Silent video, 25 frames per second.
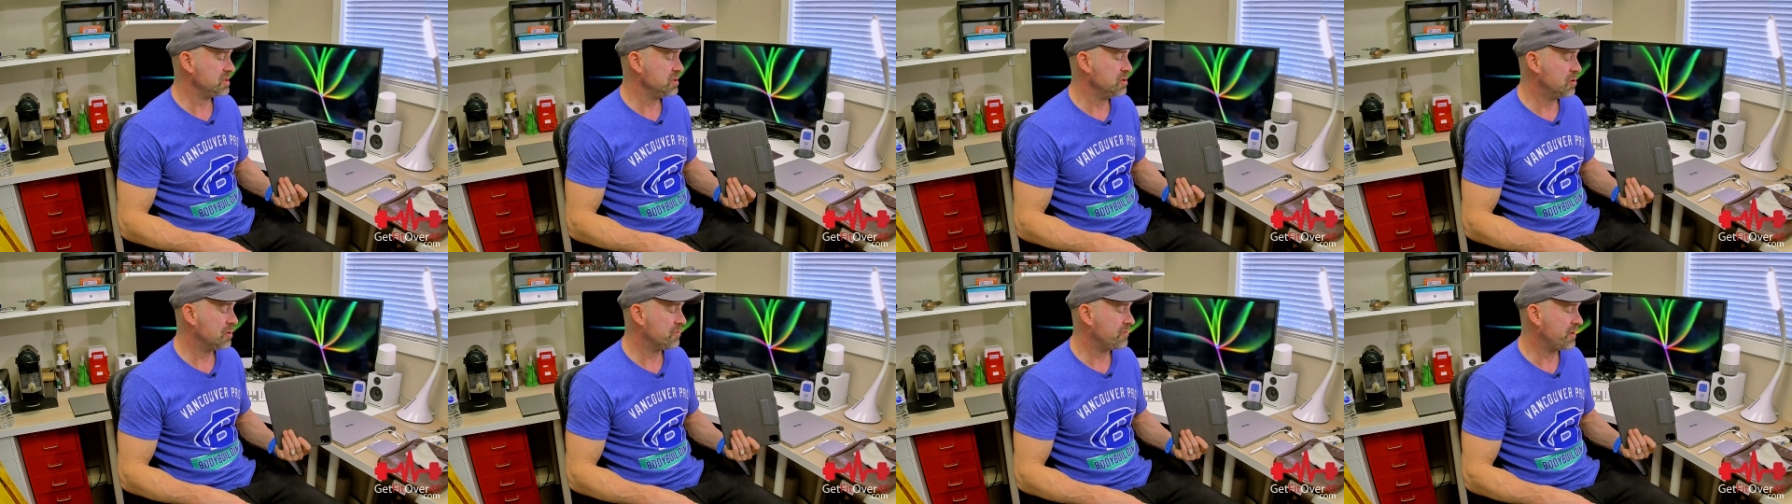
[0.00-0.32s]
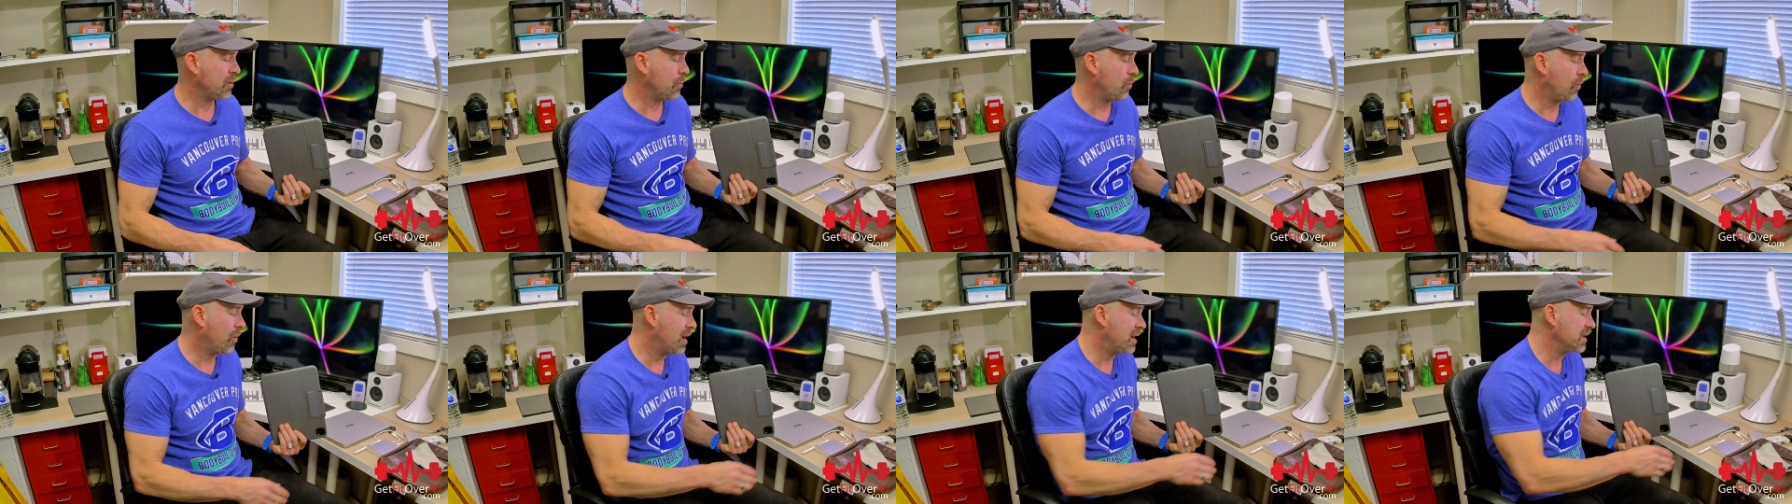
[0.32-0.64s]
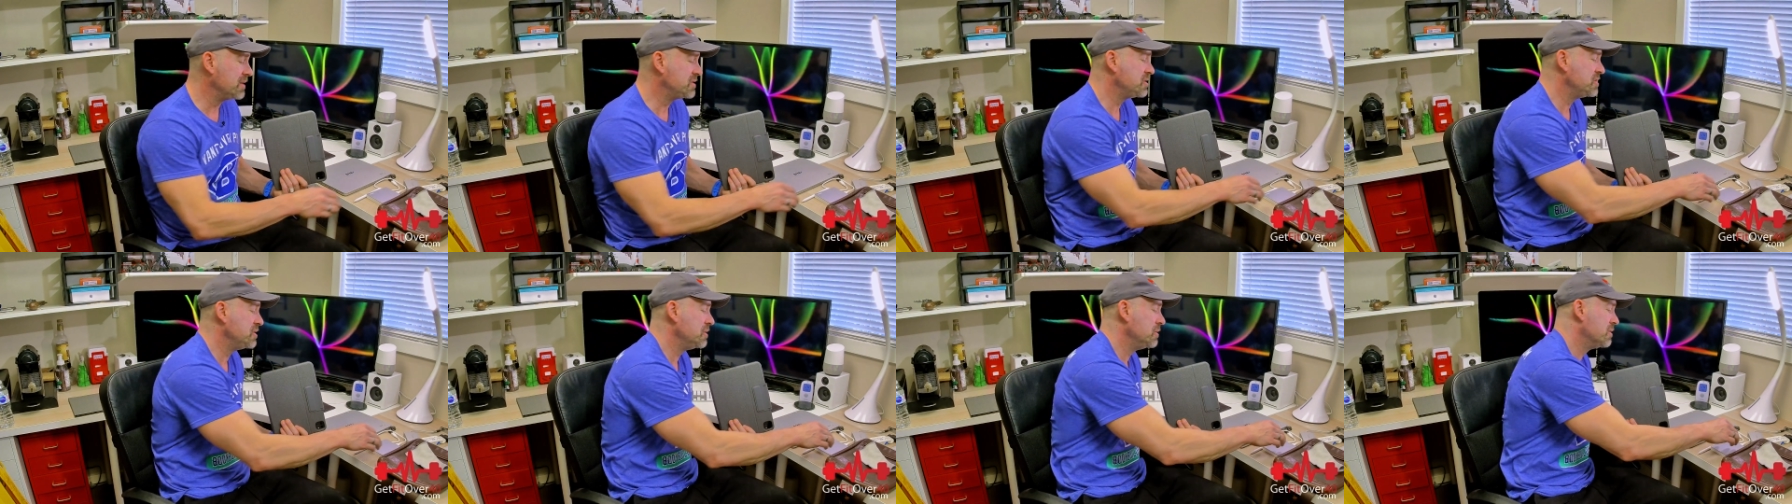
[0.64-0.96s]
you know, if I
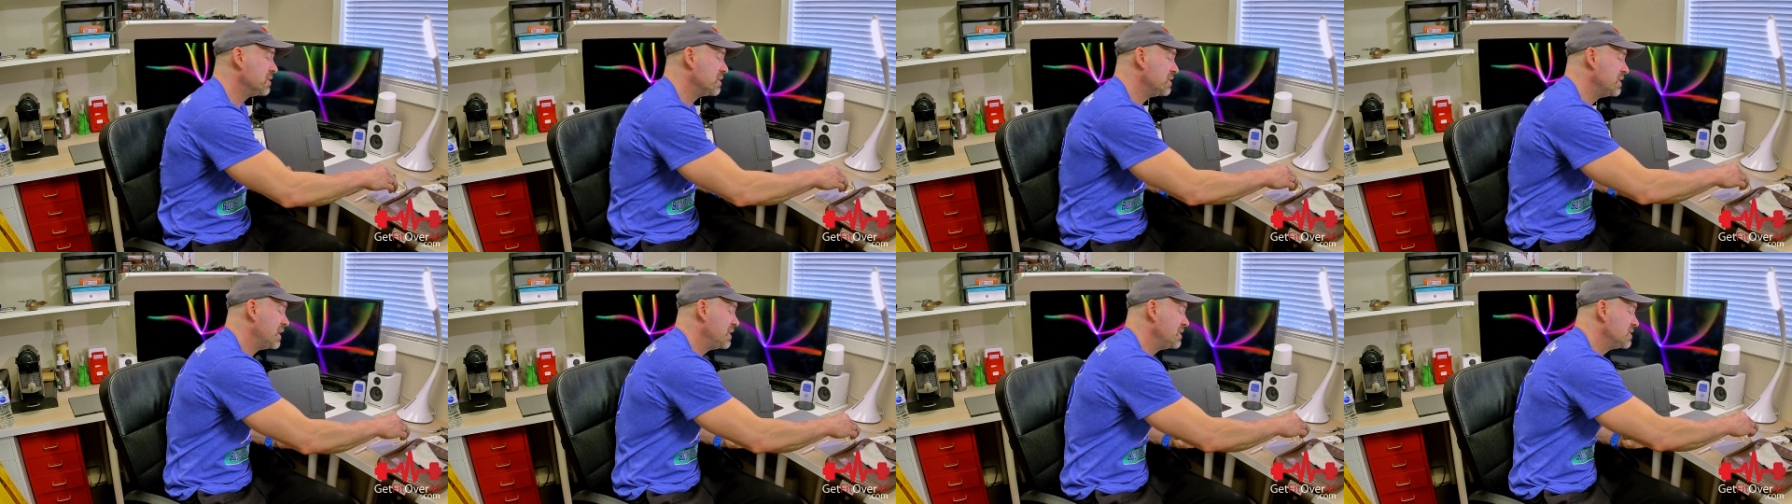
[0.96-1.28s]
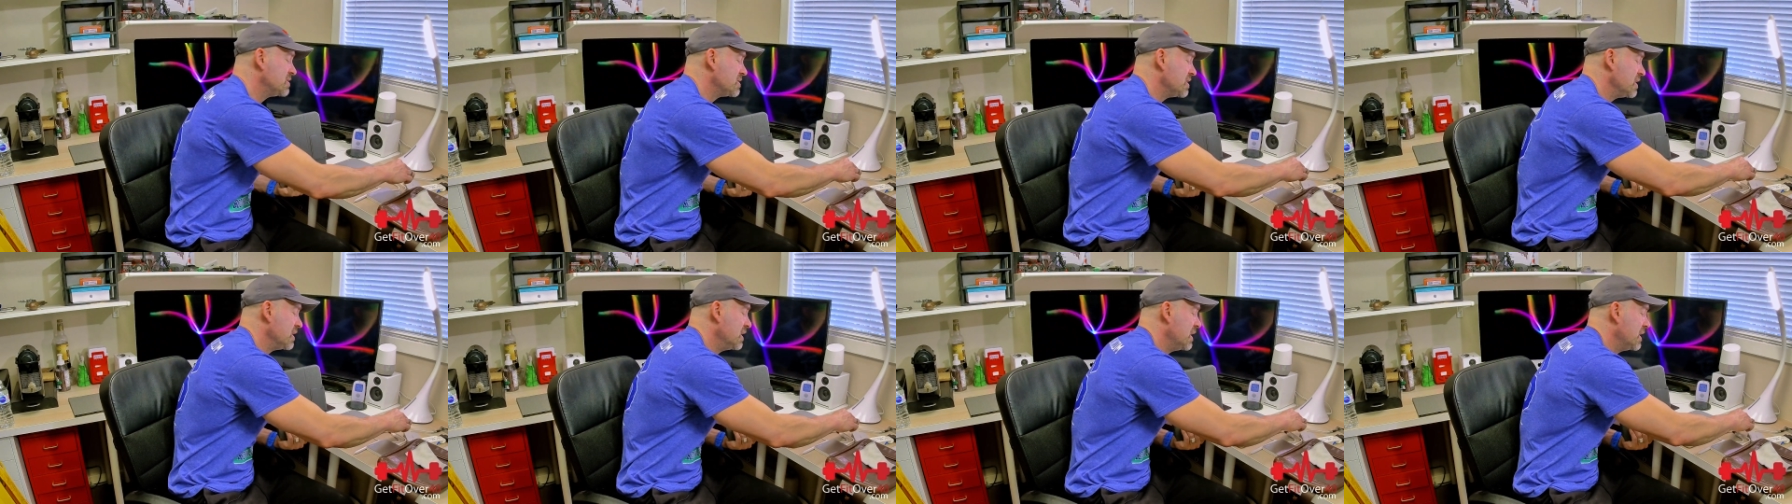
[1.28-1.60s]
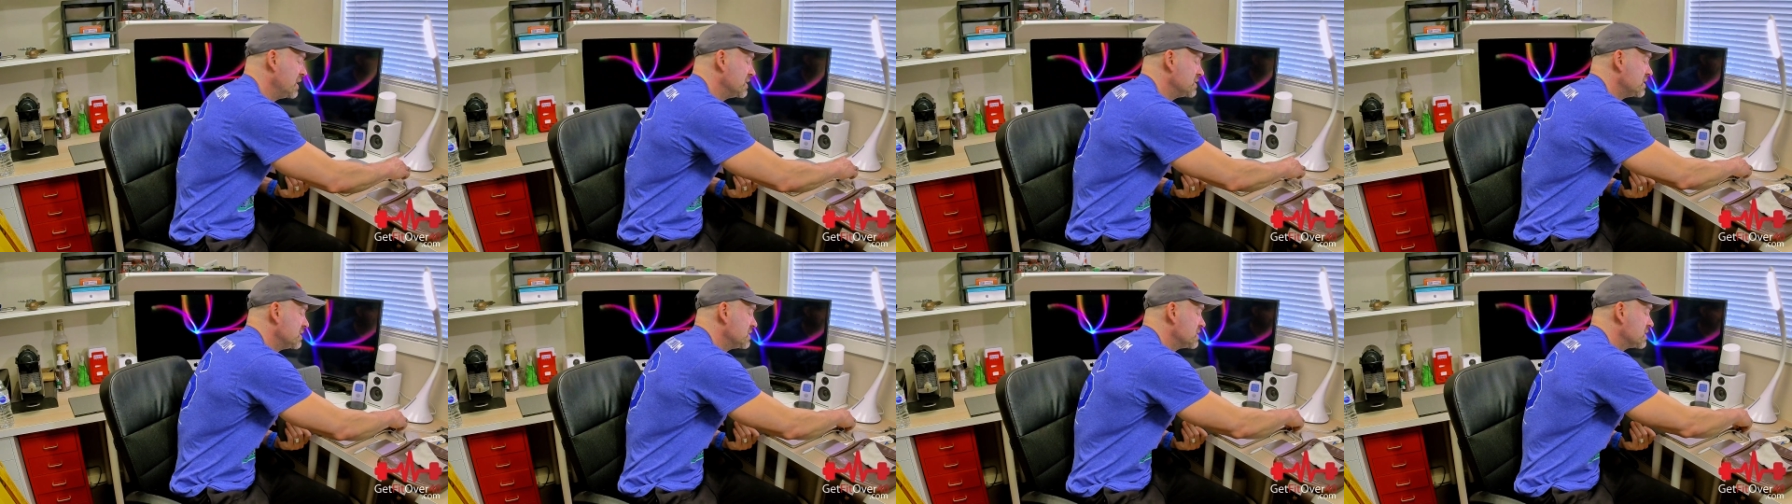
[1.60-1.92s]
want to, the nice thing
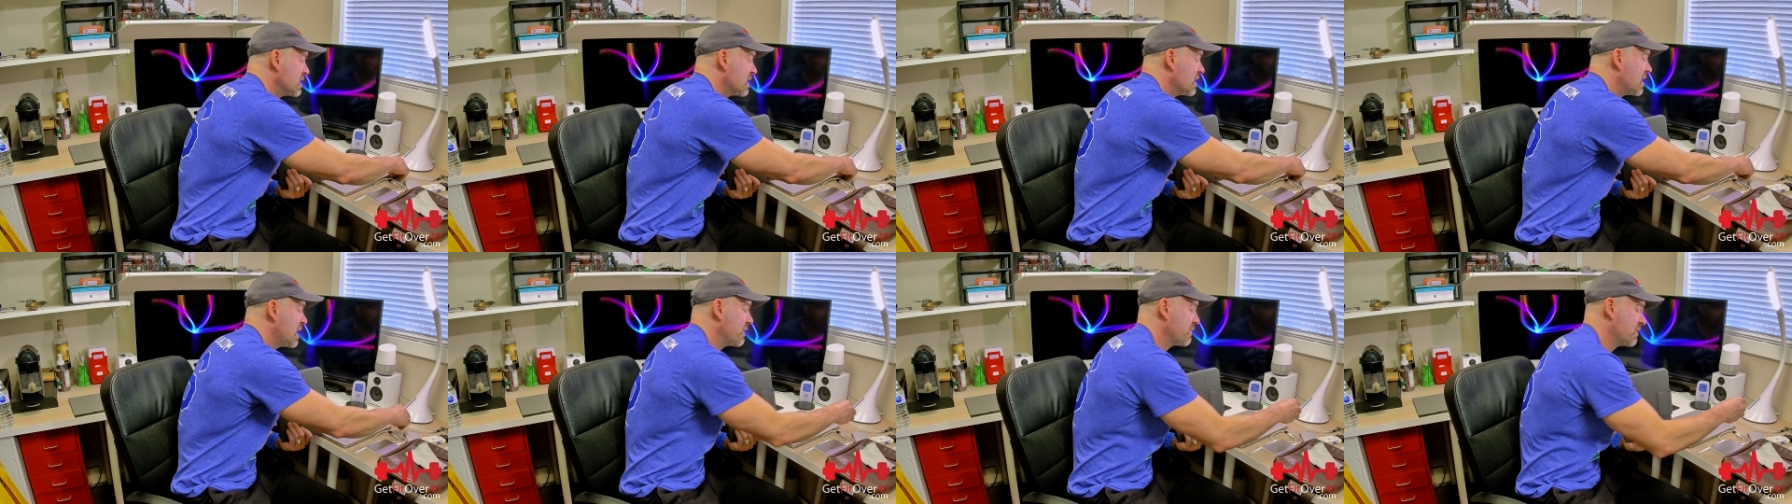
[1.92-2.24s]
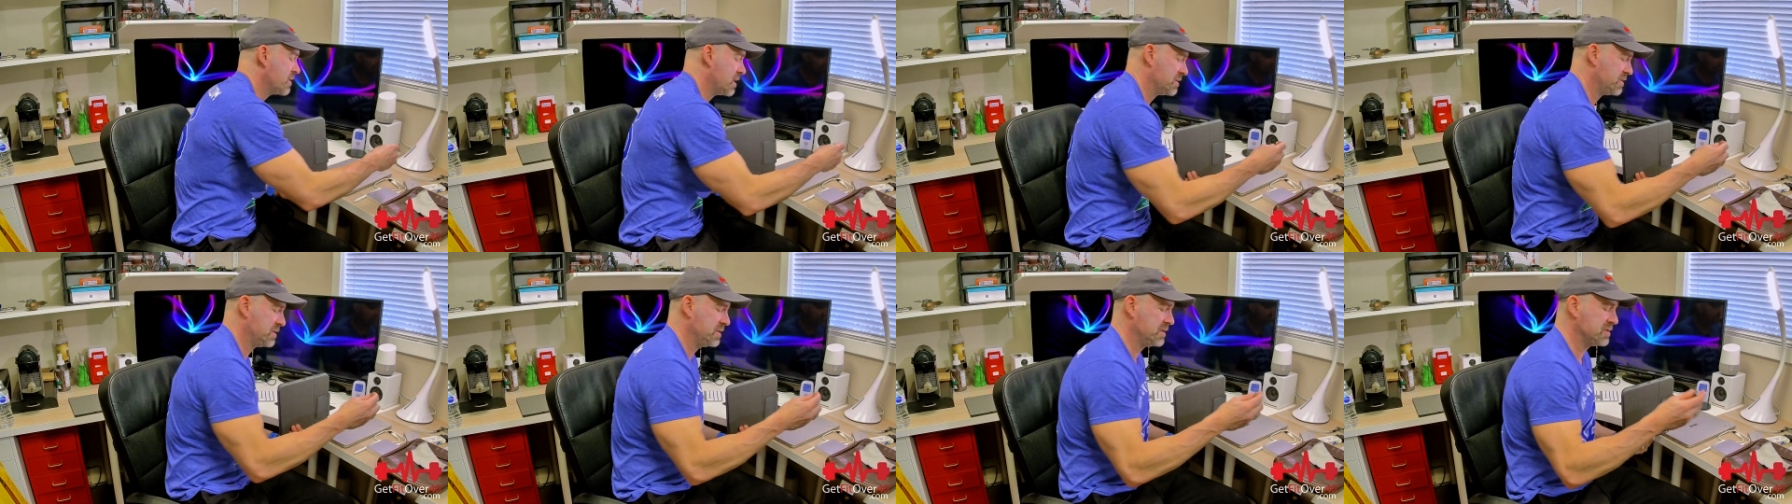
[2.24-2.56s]
is, is I've got